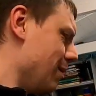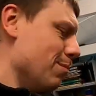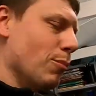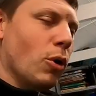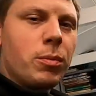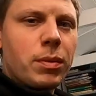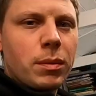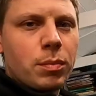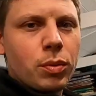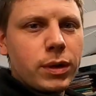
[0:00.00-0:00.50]

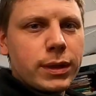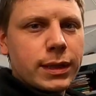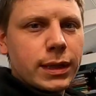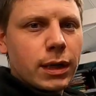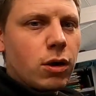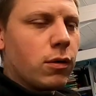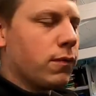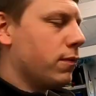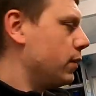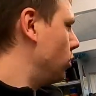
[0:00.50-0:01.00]
might be putting
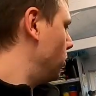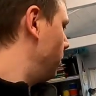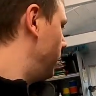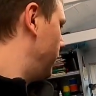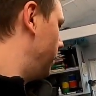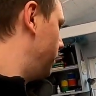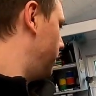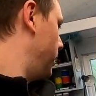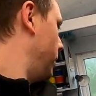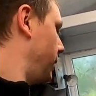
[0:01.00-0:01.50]
that off a little
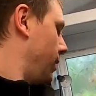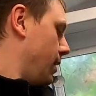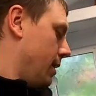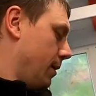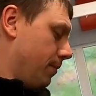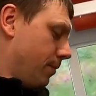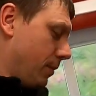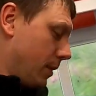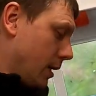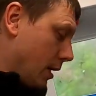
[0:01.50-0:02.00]
bit, but yeah.
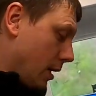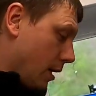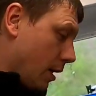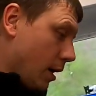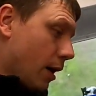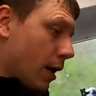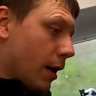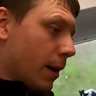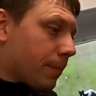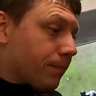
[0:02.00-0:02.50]

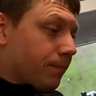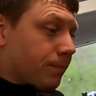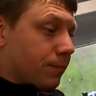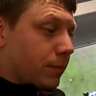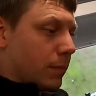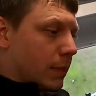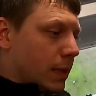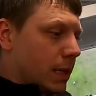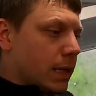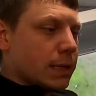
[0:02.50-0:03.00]

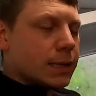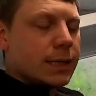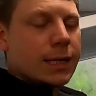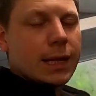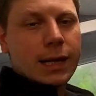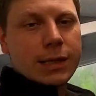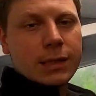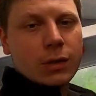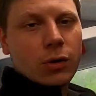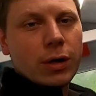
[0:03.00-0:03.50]
Let's get
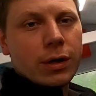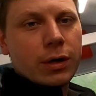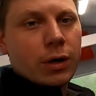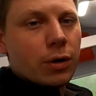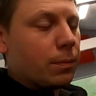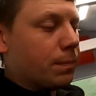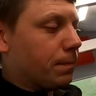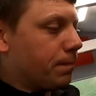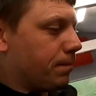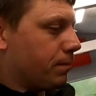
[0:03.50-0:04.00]
that tightened
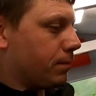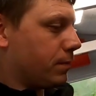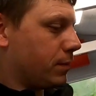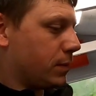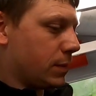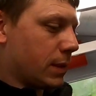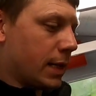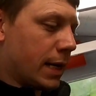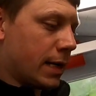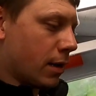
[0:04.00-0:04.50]
up.
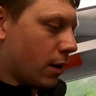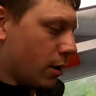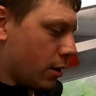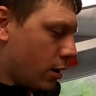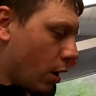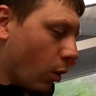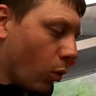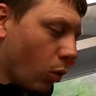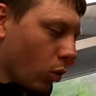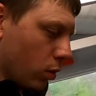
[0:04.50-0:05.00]
Then I
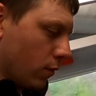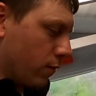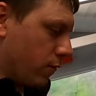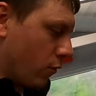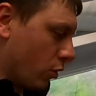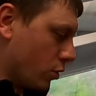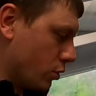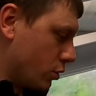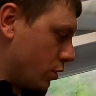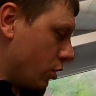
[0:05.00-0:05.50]
know all the
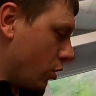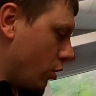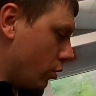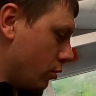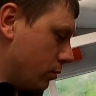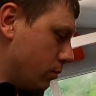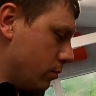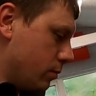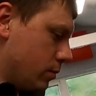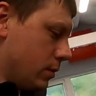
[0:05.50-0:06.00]
front's
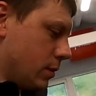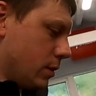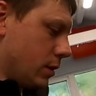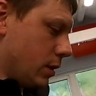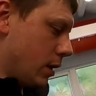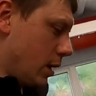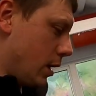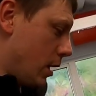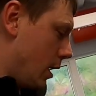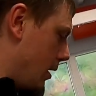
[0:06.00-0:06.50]
done.
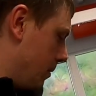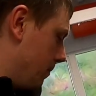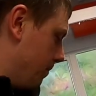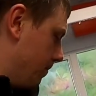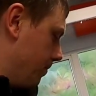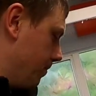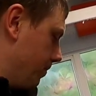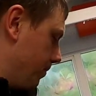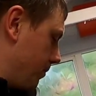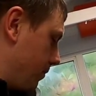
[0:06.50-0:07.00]

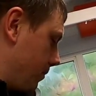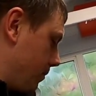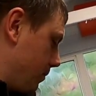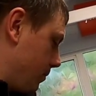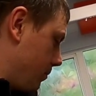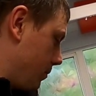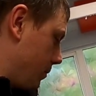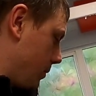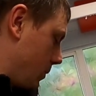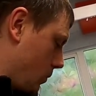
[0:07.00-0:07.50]

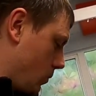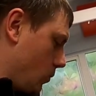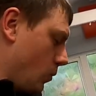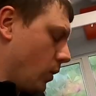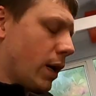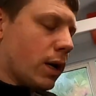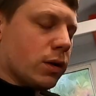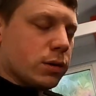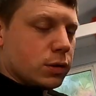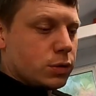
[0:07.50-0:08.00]
We
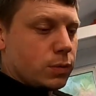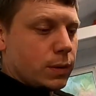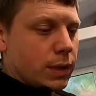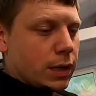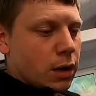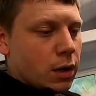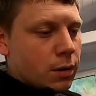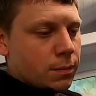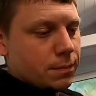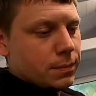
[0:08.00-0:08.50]
can go to the
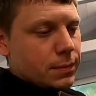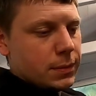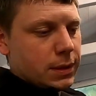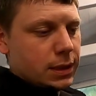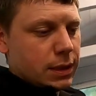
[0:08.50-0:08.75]
swing arm.